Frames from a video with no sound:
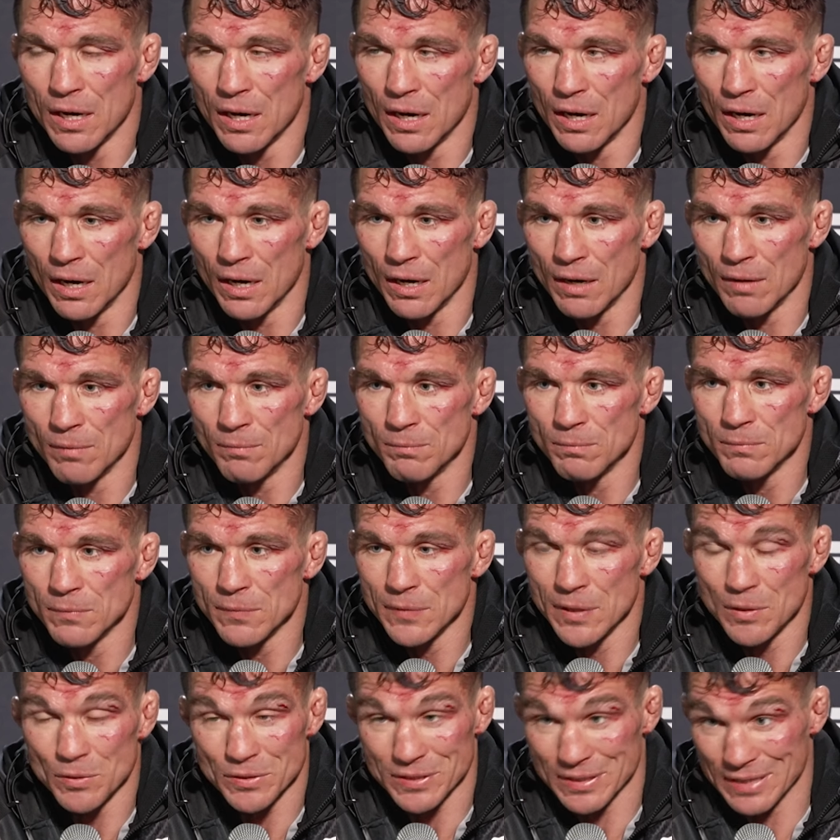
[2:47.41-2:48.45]
Um,
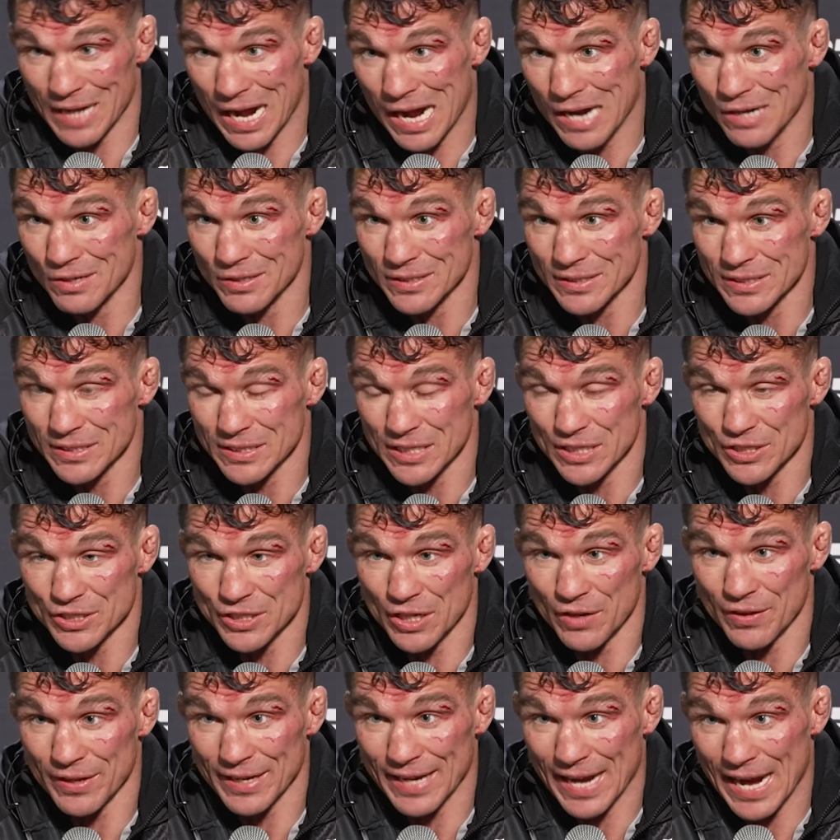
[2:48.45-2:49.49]
it was an honor to
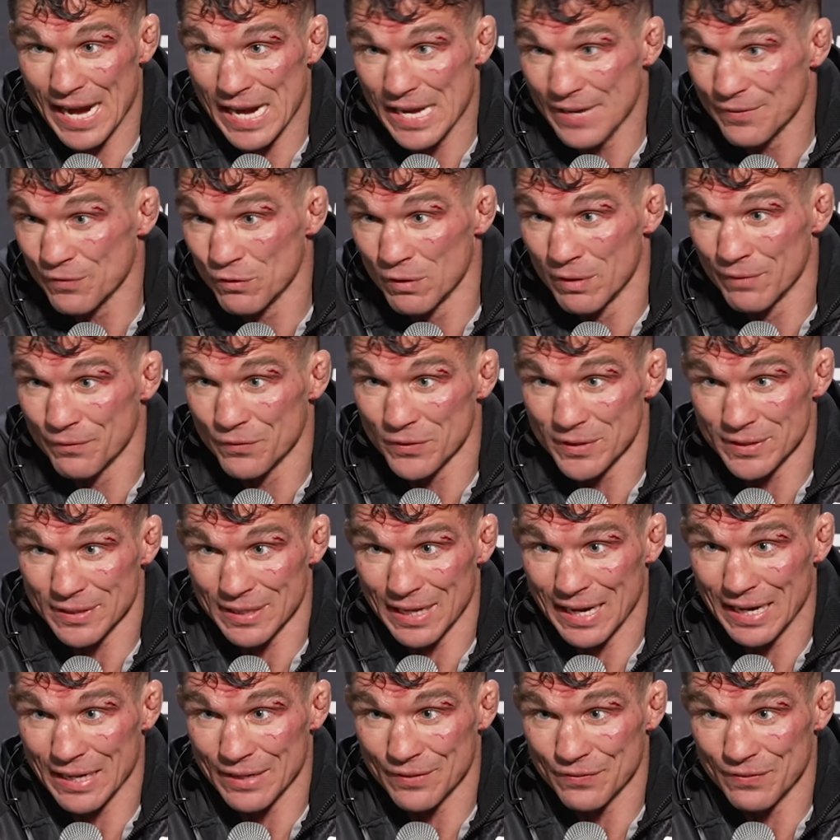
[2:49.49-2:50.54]
share the cage for him for his
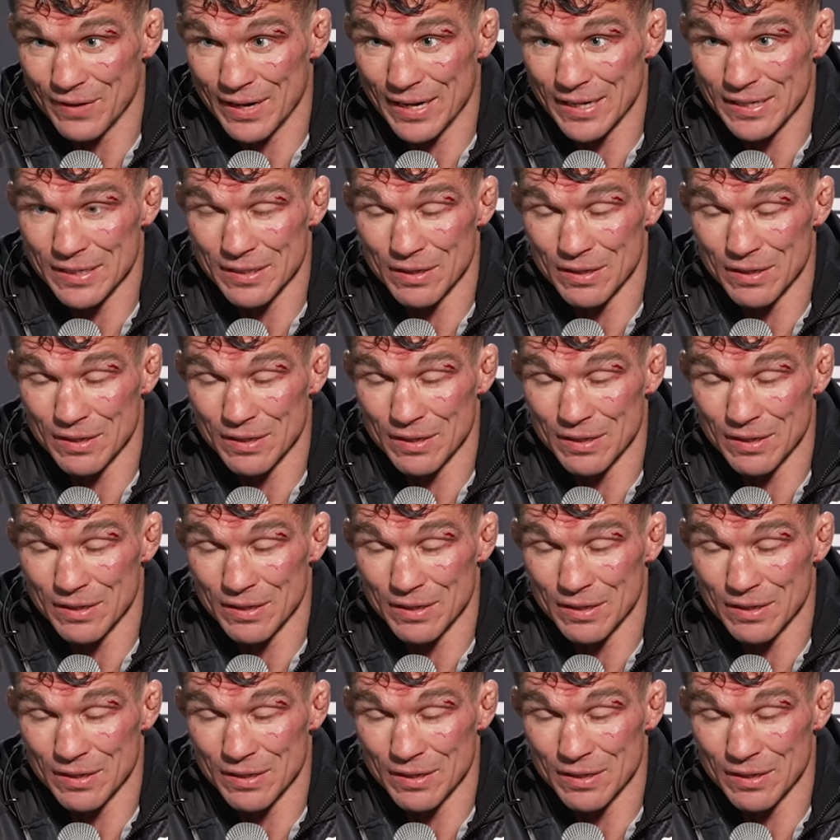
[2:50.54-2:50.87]
last fight.